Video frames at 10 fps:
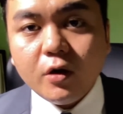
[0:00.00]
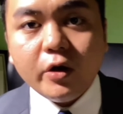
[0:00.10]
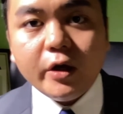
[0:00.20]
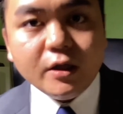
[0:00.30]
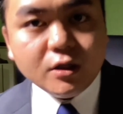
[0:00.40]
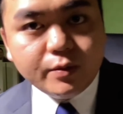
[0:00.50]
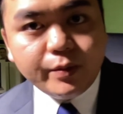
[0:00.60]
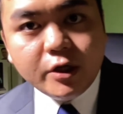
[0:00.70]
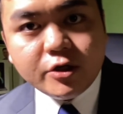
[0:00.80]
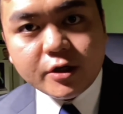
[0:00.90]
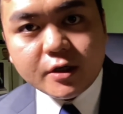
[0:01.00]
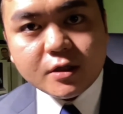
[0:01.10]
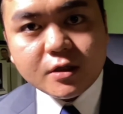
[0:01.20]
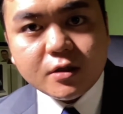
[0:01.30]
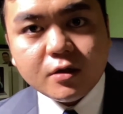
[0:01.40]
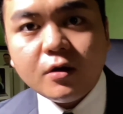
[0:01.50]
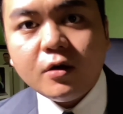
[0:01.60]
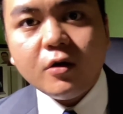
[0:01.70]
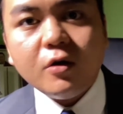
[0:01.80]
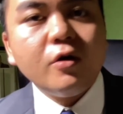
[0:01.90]
In speeches,
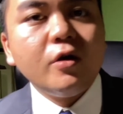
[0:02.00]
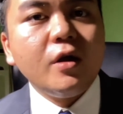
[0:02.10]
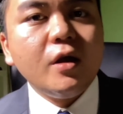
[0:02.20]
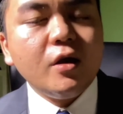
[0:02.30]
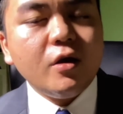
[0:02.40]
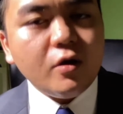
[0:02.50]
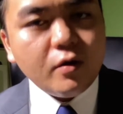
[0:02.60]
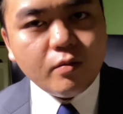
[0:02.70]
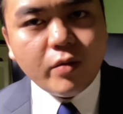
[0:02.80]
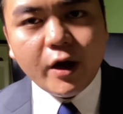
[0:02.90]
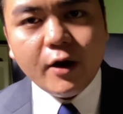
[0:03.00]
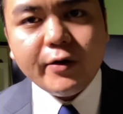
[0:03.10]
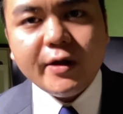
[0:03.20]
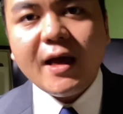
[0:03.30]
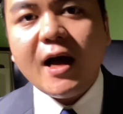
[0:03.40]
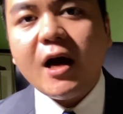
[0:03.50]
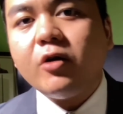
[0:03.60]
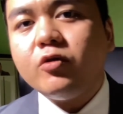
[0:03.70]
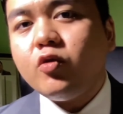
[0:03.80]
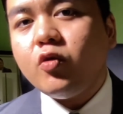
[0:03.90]
by learning
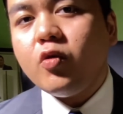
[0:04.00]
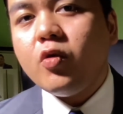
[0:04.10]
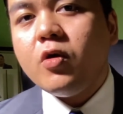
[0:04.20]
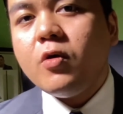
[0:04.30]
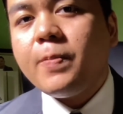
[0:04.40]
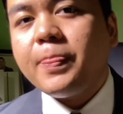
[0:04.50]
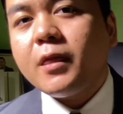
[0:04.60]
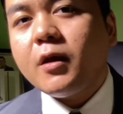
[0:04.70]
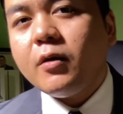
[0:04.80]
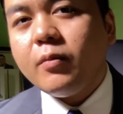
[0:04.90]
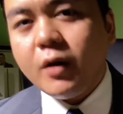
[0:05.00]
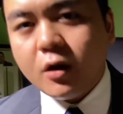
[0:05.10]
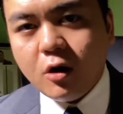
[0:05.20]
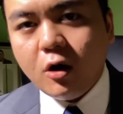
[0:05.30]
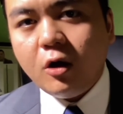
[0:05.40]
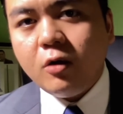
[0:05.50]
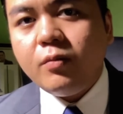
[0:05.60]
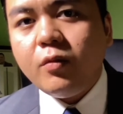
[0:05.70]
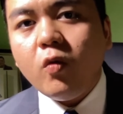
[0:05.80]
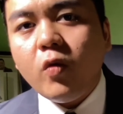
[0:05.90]
how to be
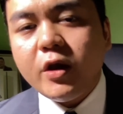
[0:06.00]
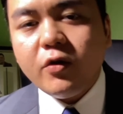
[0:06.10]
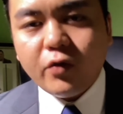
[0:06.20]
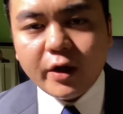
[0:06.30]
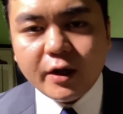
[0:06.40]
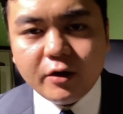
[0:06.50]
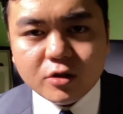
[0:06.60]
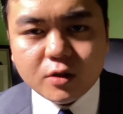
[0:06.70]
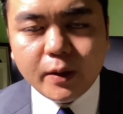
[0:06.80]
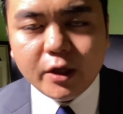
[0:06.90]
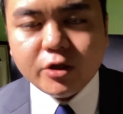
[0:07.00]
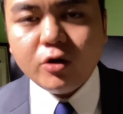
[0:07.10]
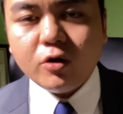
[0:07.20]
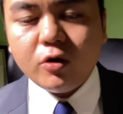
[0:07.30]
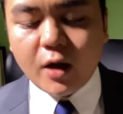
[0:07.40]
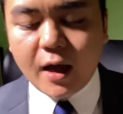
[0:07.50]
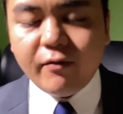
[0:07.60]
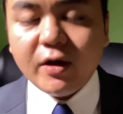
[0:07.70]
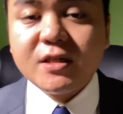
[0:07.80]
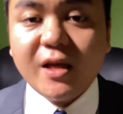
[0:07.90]
calm when you forget your speech, you're
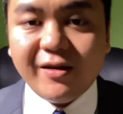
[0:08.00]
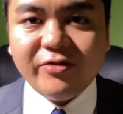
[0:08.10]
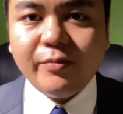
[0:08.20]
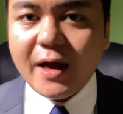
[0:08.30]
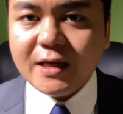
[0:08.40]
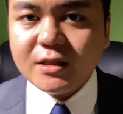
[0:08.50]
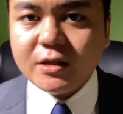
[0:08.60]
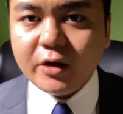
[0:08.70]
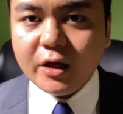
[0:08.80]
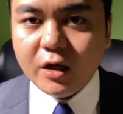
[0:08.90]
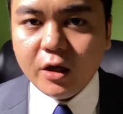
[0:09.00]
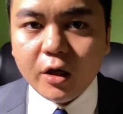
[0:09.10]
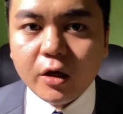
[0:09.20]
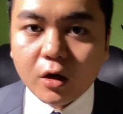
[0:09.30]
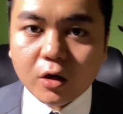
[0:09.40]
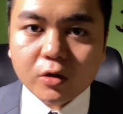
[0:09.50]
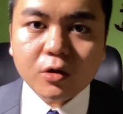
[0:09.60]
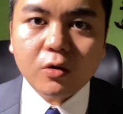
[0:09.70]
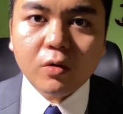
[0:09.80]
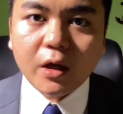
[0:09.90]
having self mastery, you're
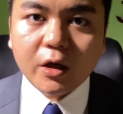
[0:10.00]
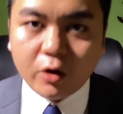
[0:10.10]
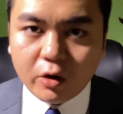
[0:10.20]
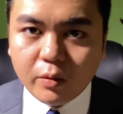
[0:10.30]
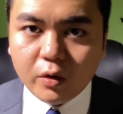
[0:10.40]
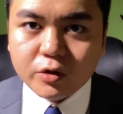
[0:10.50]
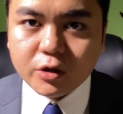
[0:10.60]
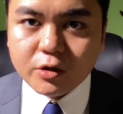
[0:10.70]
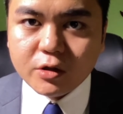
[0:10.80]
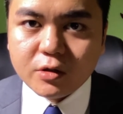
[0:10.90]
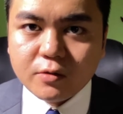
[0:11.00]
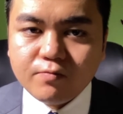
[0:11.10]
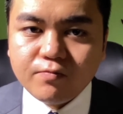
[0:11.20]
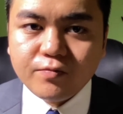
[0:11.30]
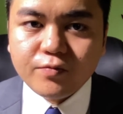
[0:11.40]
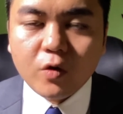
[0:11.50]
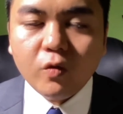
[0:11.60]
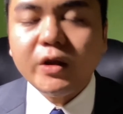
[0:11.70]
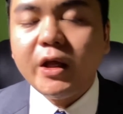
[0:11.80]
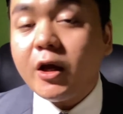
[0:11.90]
controlling your emotions.
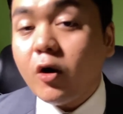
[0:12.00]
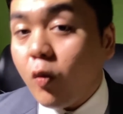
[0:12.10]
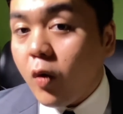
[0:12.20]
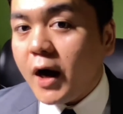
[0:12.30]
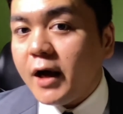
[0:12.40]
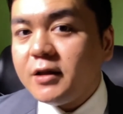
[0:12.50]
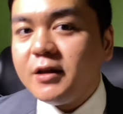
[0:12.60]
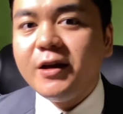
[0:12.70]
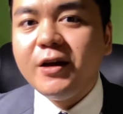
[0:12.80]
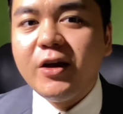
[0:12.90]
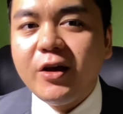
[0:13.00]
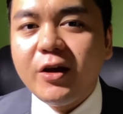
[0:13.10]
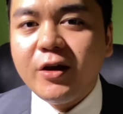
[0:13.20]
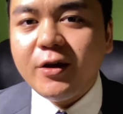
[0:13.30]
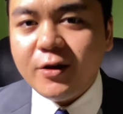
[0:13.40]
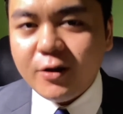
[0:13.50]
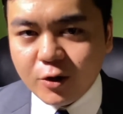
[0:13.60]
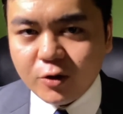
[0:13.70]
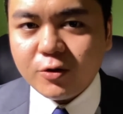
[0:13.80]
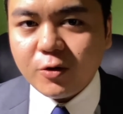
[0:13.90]
When they go wild, you
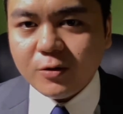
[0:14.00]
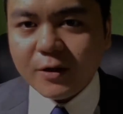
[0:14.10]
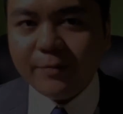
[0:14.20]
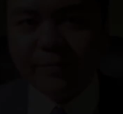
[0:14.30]
control them.